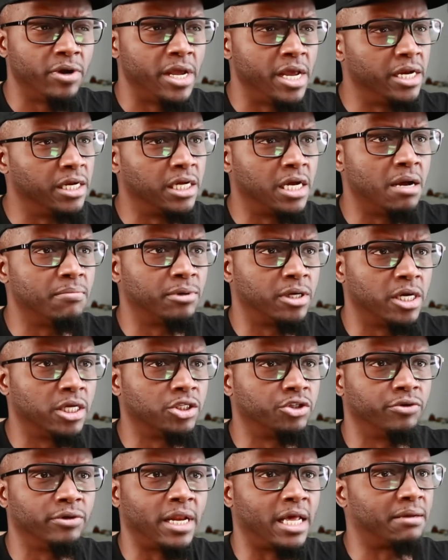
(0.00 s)
income
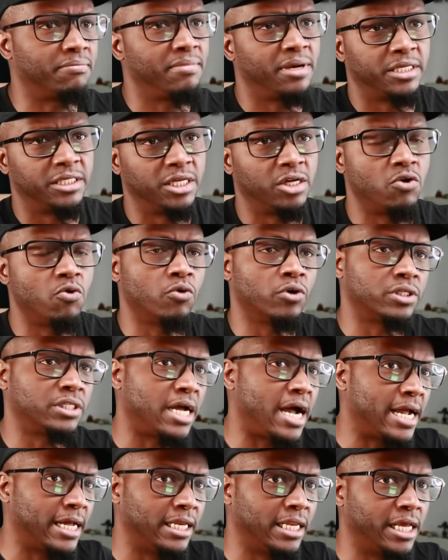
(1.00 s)
country like Mexico or
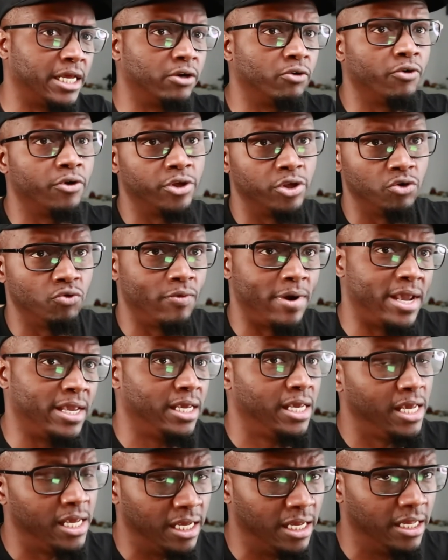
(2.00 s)
Thailand or the
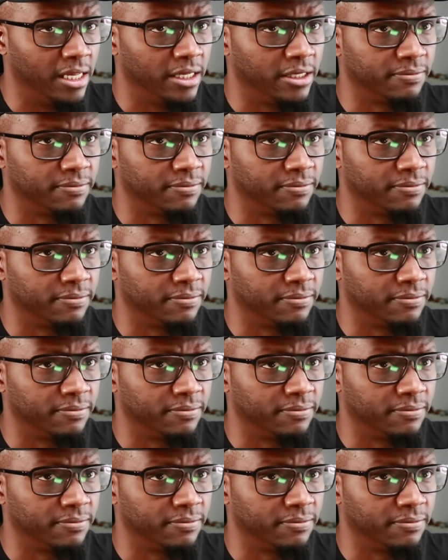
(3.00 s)
UAE.